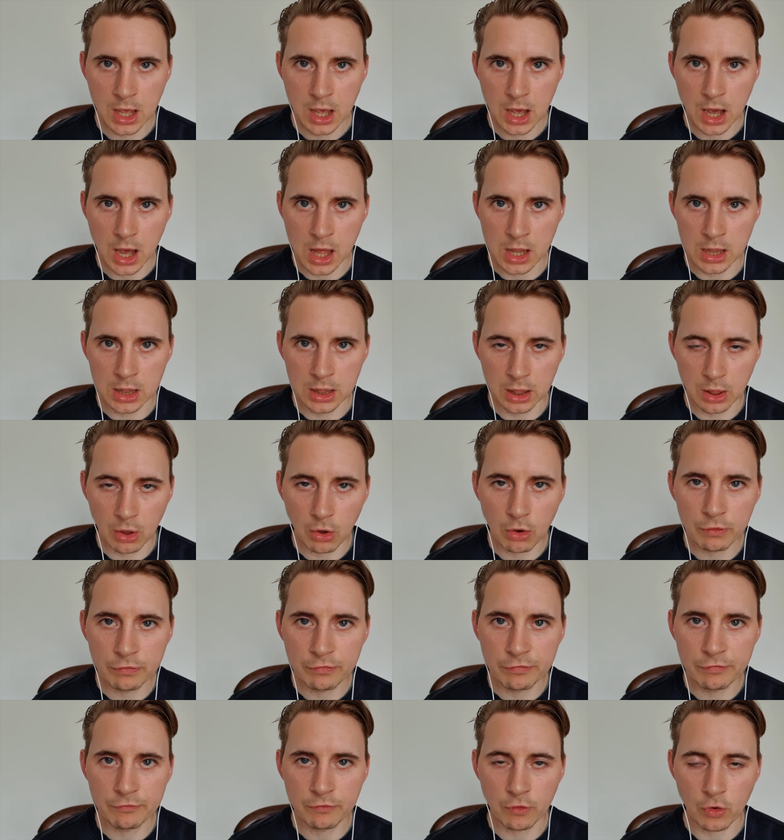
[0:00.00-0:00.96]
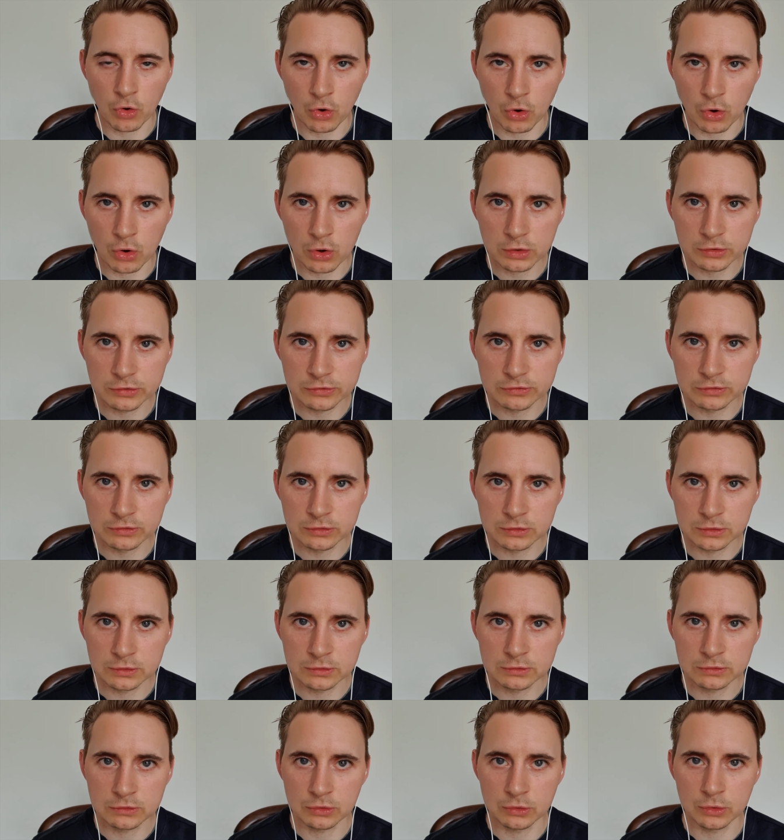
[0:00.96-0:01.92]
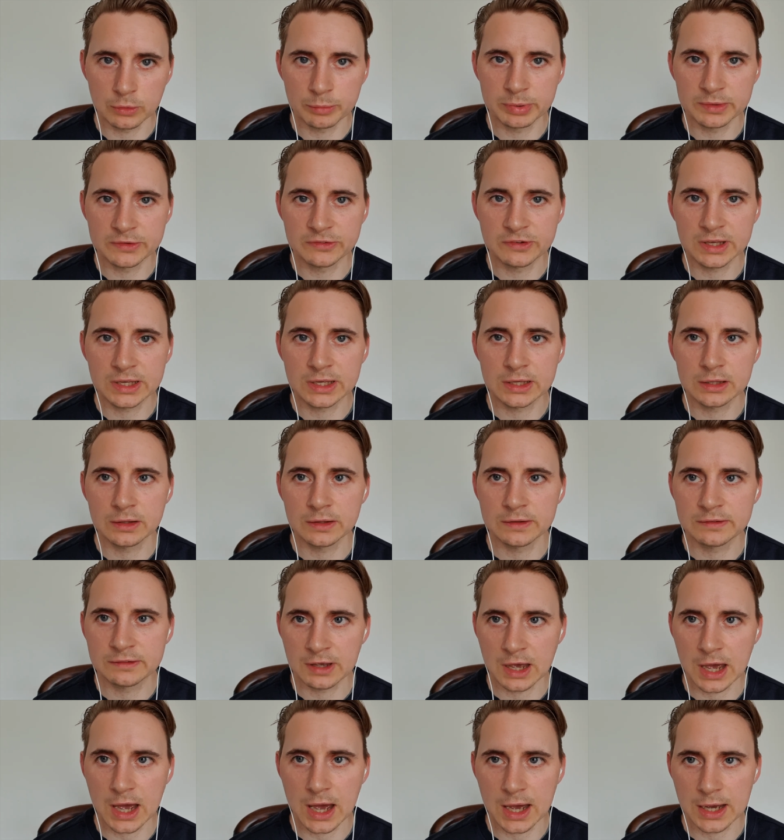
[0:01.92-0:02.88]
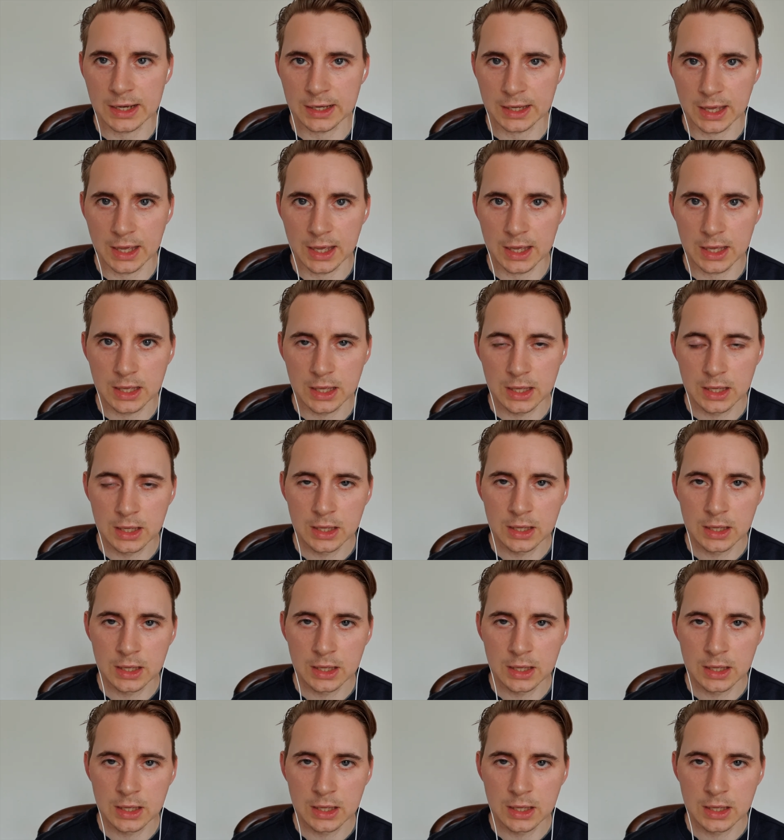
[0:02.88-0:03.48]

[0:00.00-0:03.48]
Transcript: a lot of force to a particular target